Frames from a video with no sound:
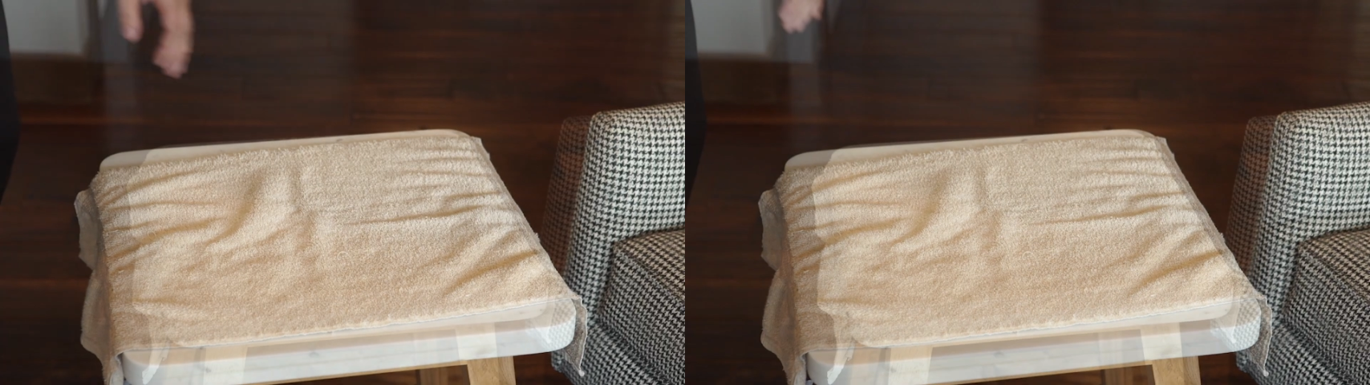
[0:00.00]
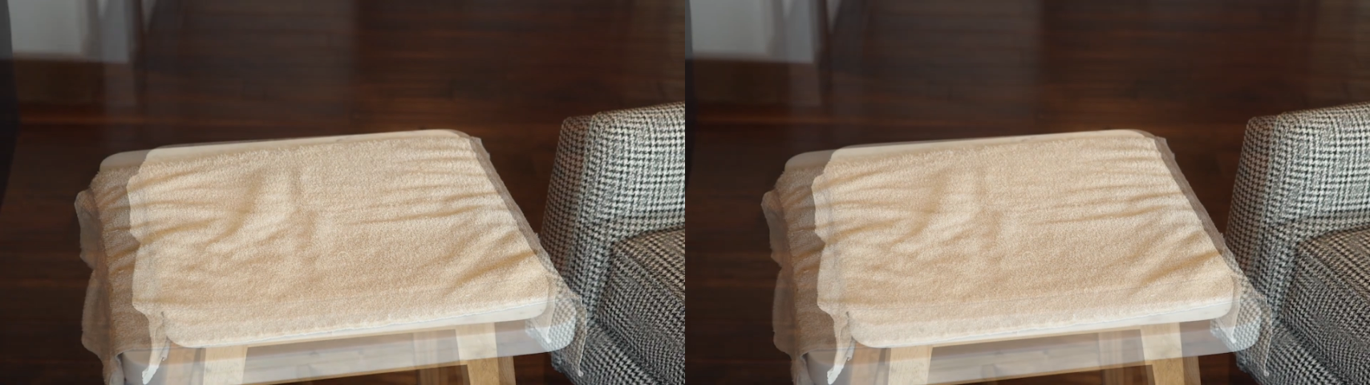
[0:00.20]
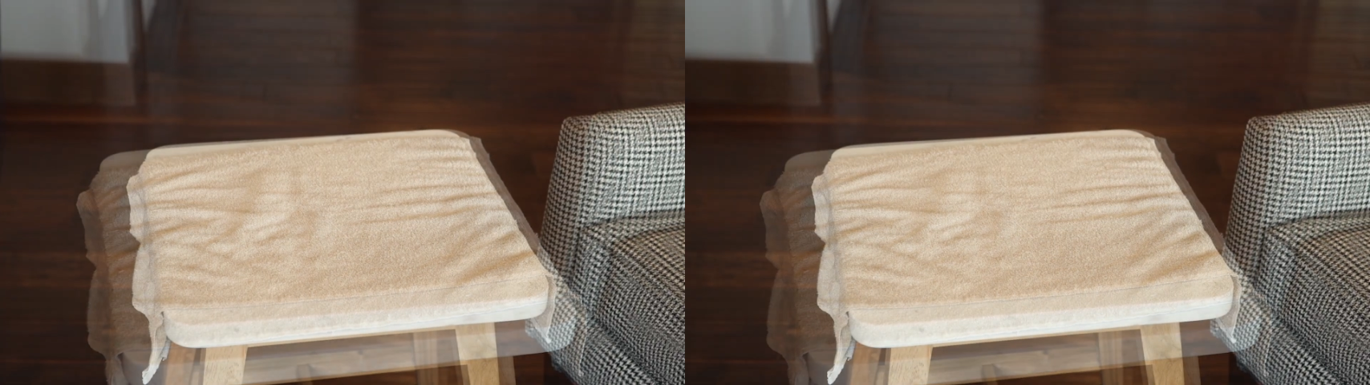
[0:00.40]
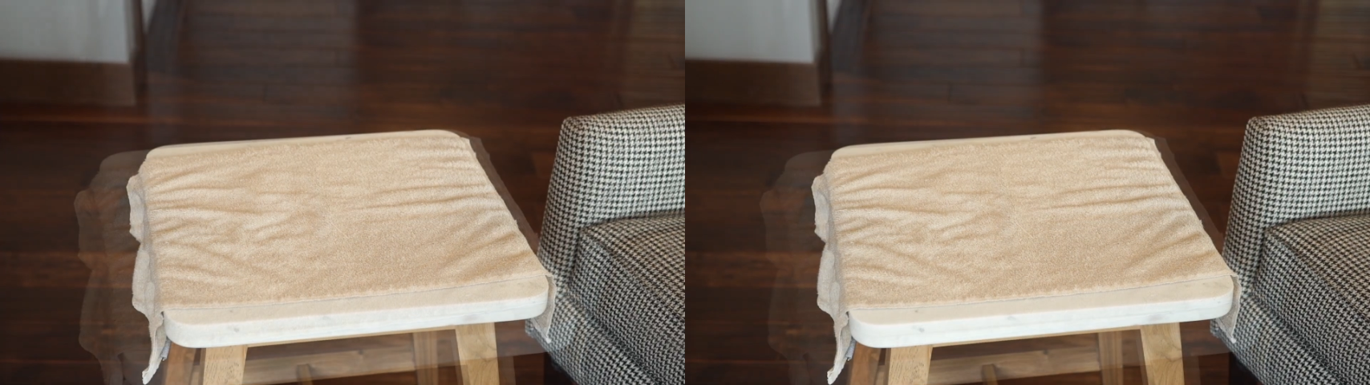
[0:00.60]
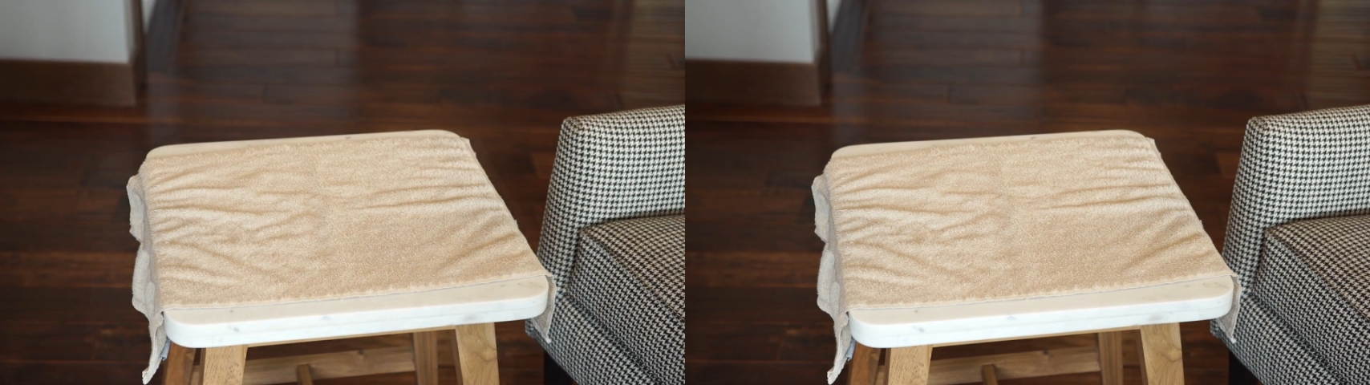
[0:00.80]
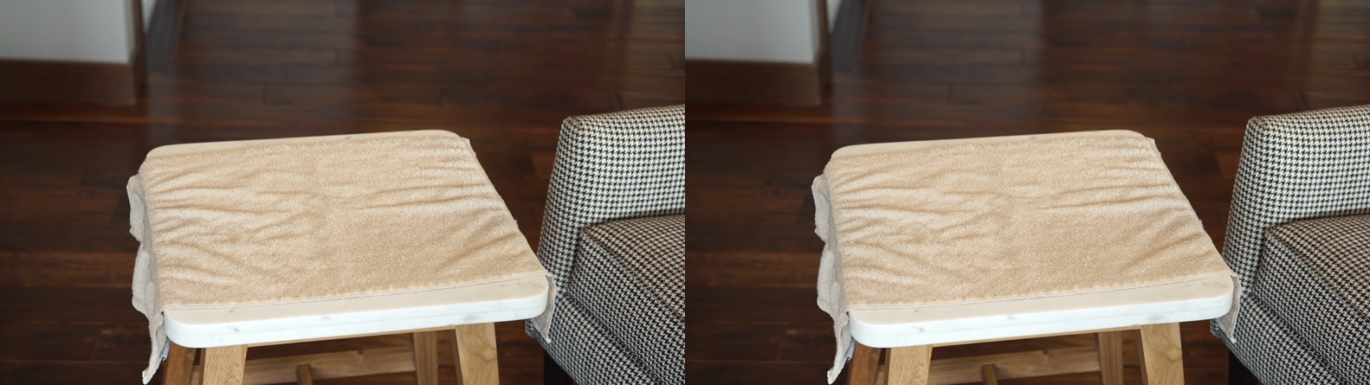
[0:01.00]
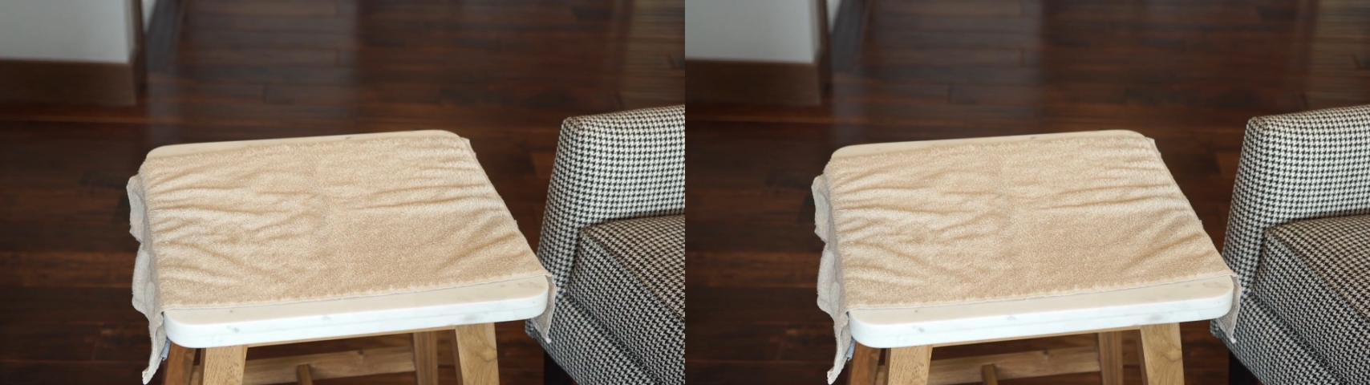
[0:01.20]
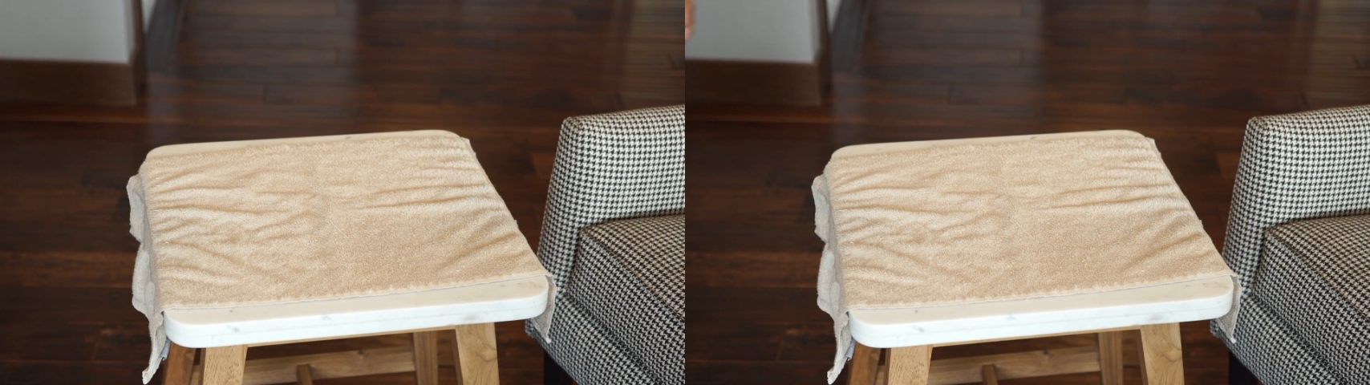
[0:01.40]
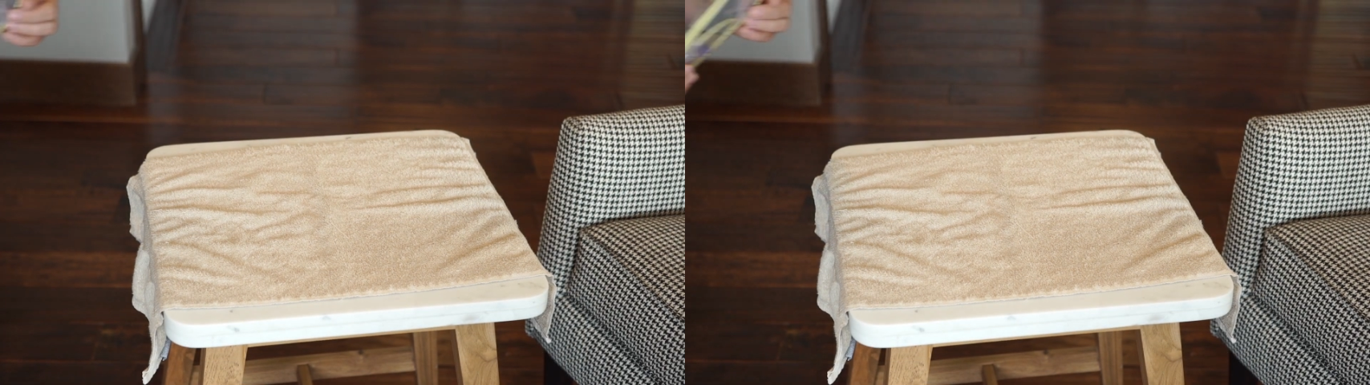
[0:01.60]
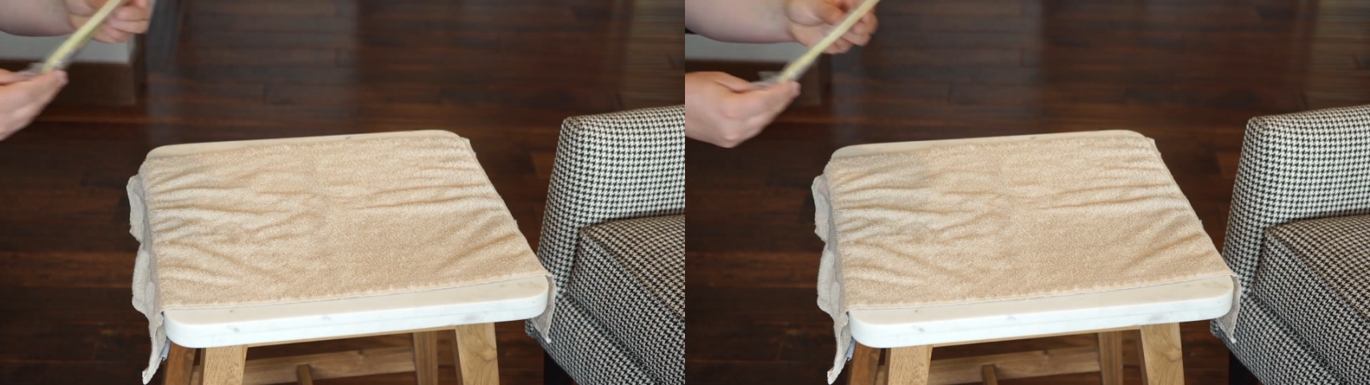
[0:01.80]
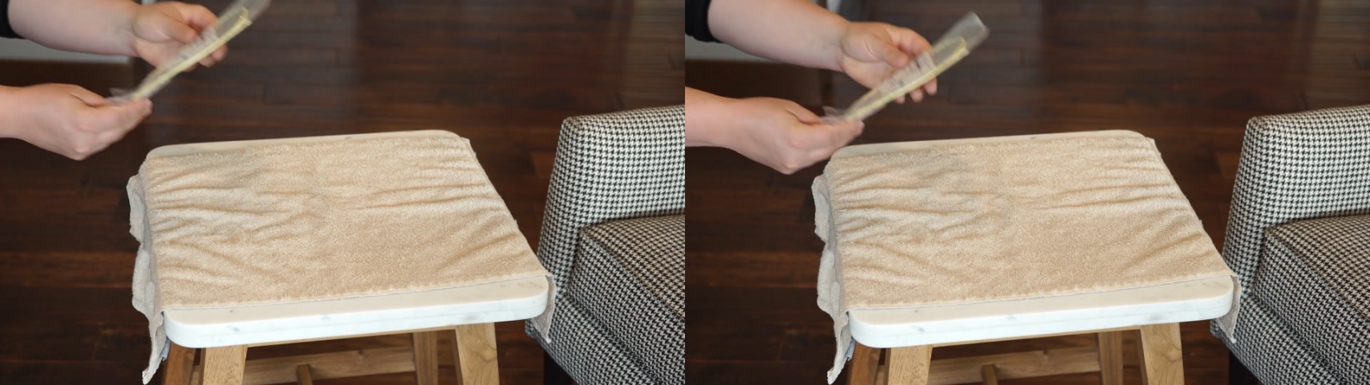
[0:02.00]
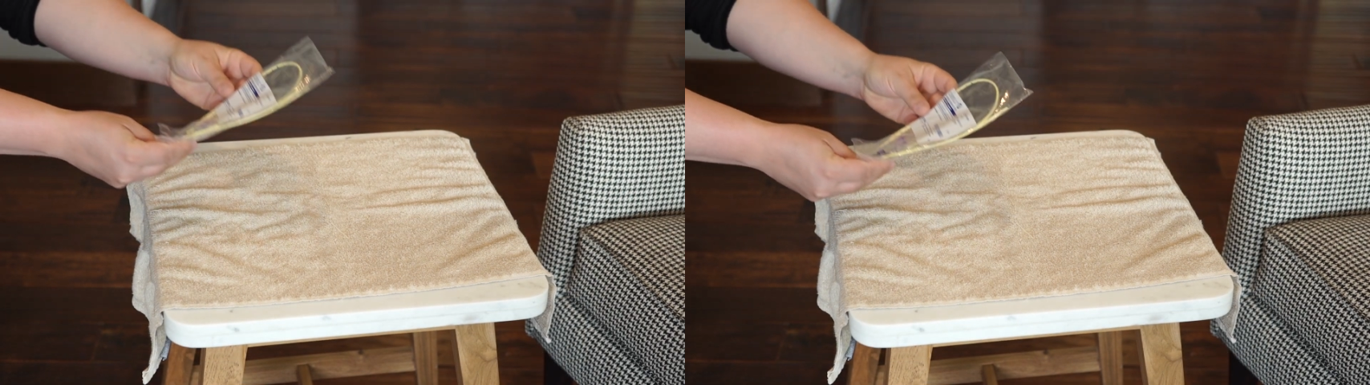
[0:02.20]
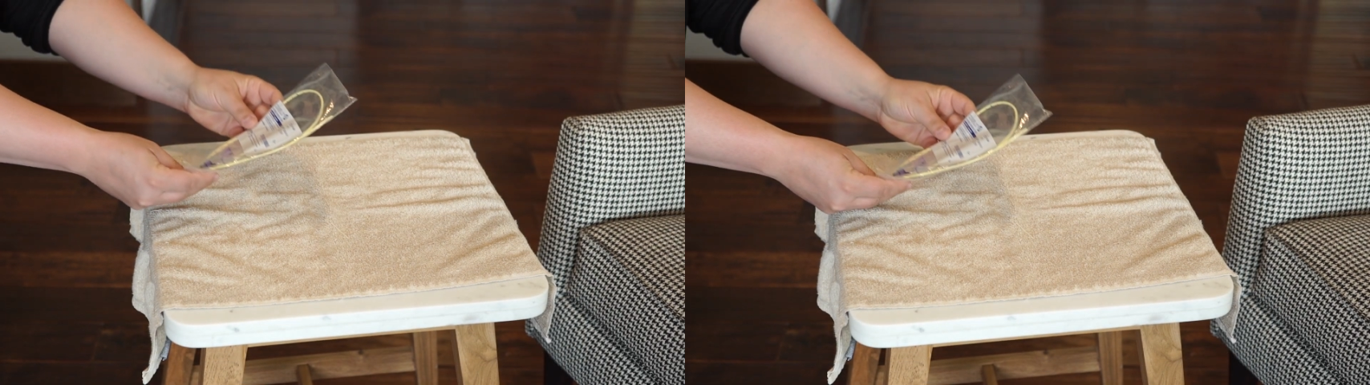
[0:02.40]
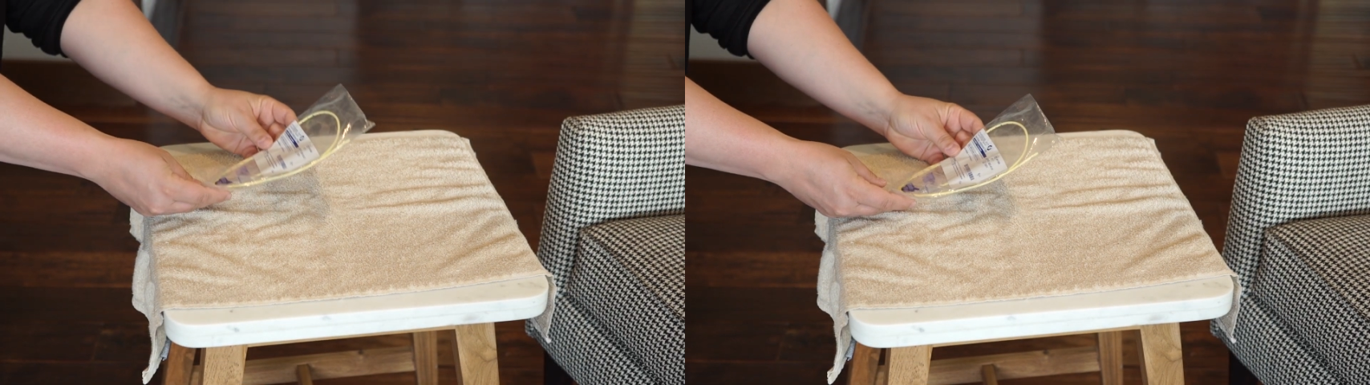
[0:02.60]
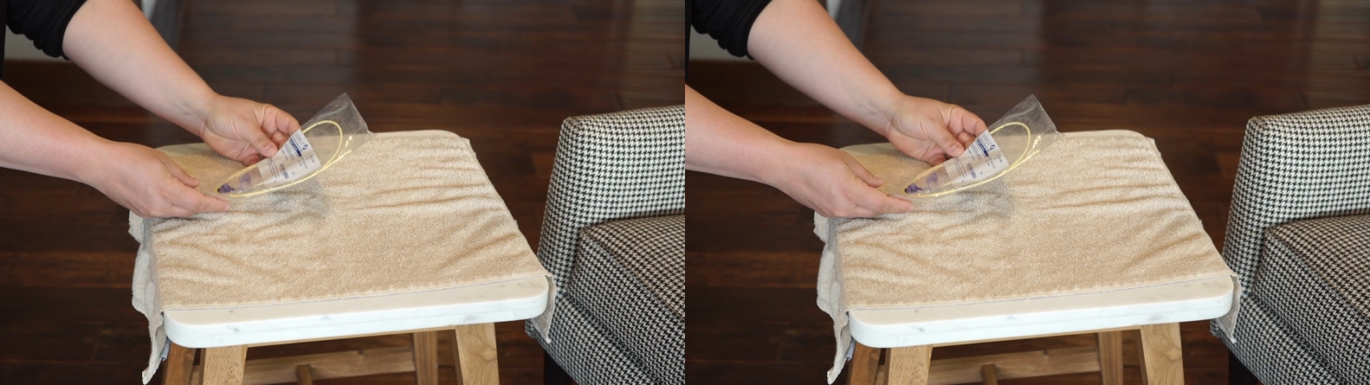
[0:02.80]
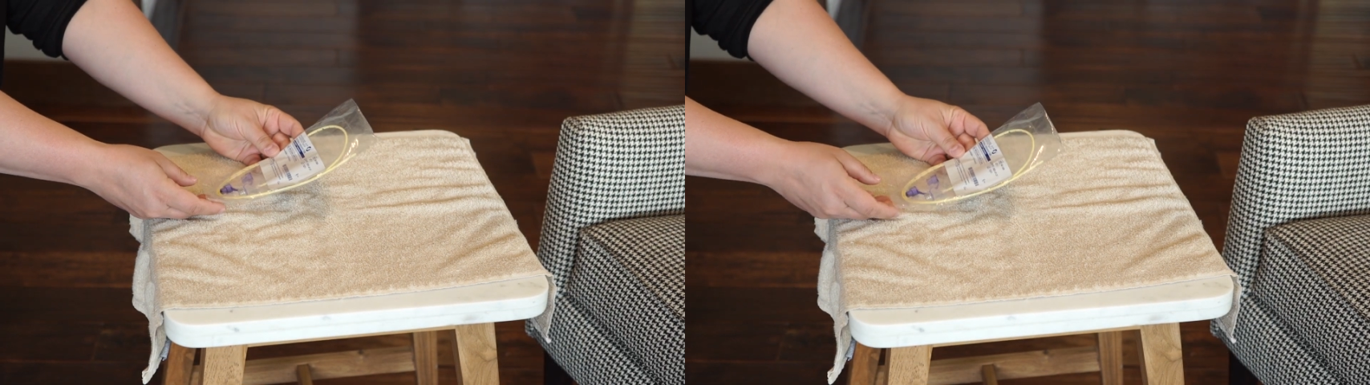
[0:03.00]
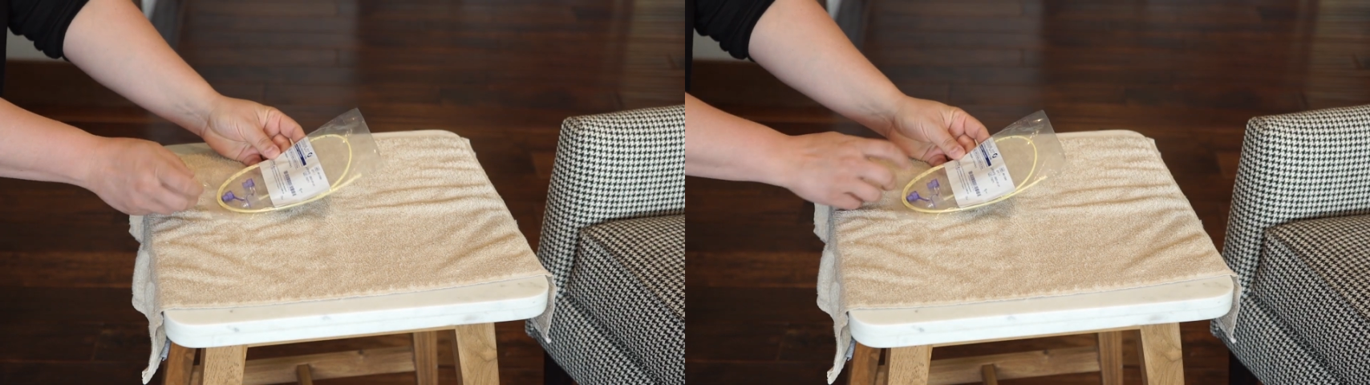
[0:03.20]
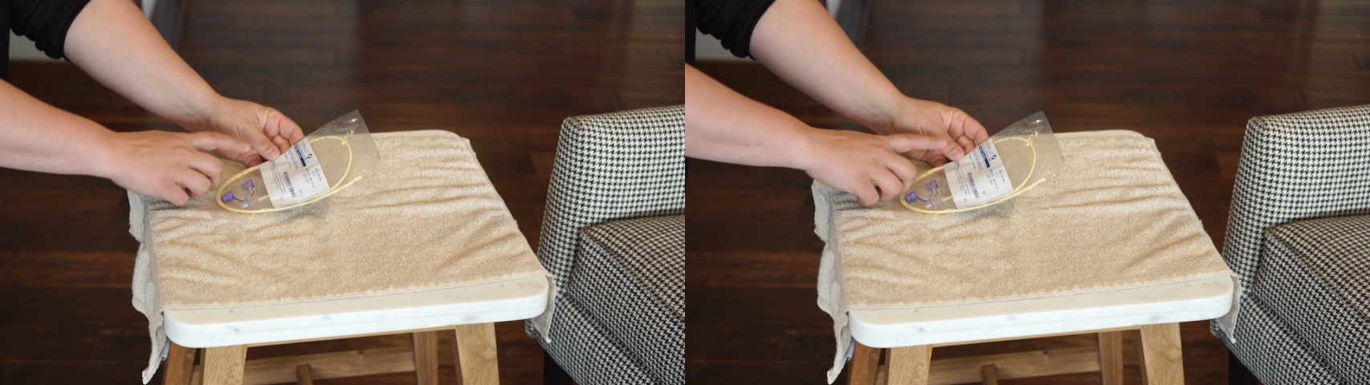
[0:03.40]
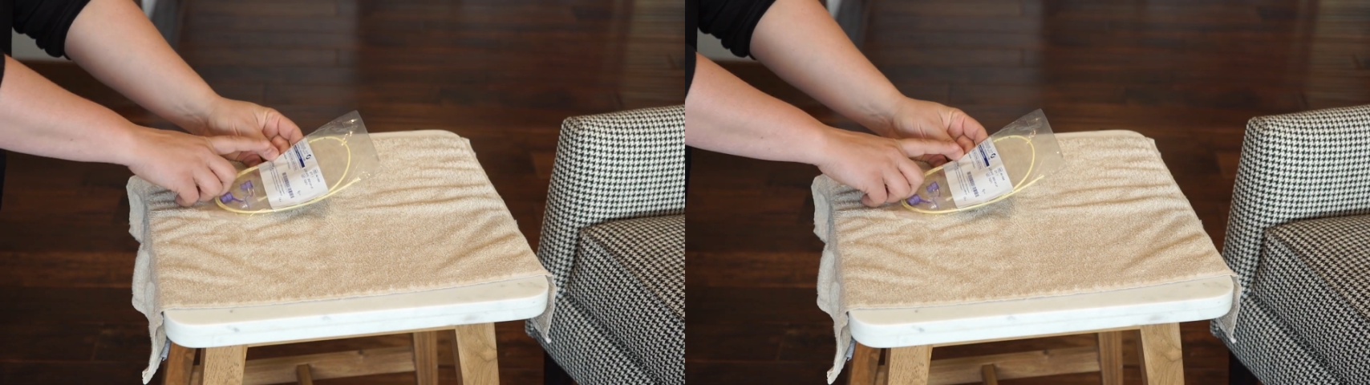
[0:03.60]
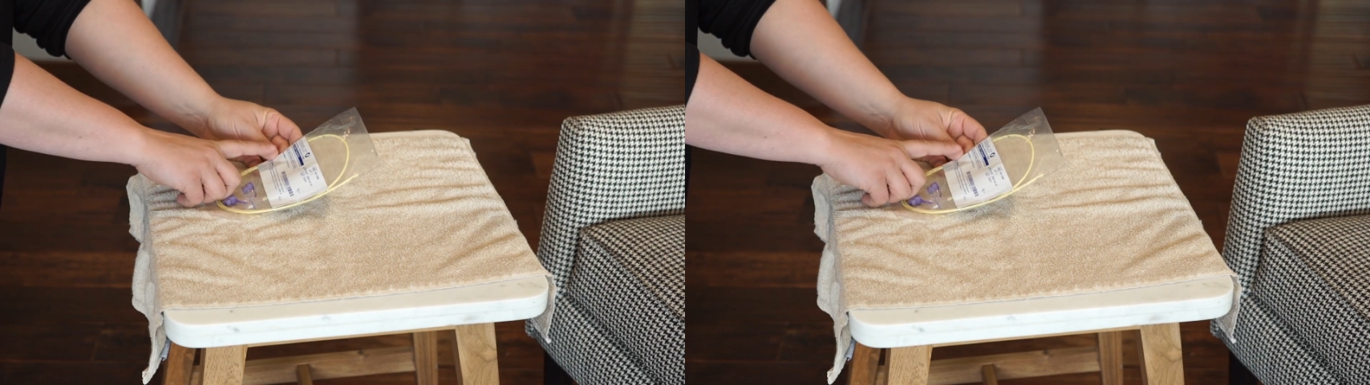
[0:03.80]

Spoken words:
No face is visible, so there are no lips to read.